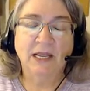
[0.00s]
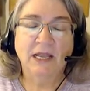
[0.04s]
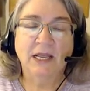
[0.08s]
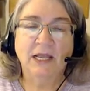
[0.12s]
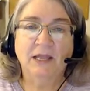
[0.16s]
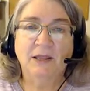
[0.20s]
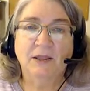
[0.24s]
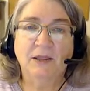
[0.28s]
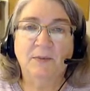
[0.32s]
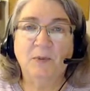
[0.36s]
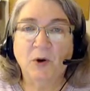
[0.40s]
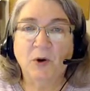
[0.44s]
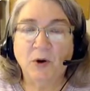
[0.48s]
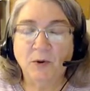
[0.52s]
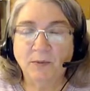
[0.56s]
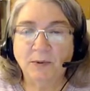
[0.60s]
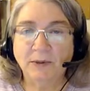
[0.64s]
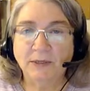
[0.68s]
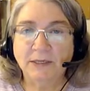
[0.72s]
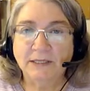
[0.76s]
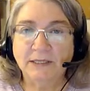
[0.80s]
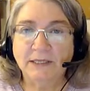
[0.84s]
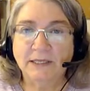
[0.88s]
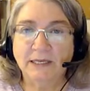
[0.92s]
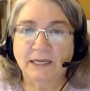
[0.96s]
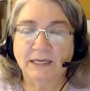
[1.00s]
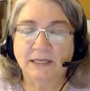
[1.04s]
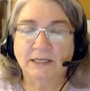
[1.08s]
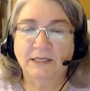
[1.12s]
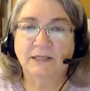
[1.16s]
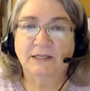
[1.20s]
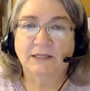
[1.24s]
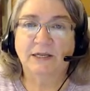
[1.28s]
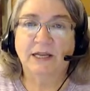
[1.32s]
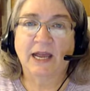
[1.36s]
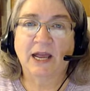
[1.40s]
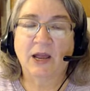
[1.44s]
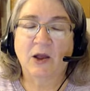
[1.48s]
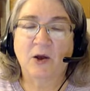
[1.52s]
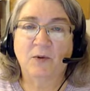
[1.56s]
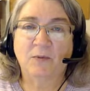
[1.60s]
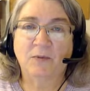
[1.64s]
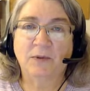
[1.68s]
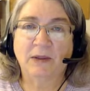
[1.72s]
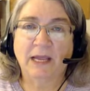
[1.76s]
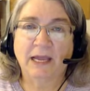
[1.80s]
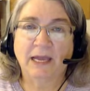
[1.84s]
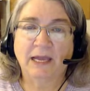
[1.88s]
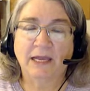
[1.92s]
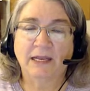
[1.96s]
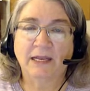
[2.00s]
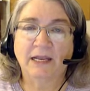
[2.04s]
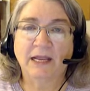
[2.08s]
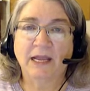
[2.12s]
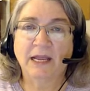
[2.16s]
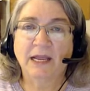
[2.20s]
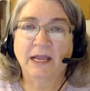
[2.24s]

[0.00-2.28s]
The purpose is to help get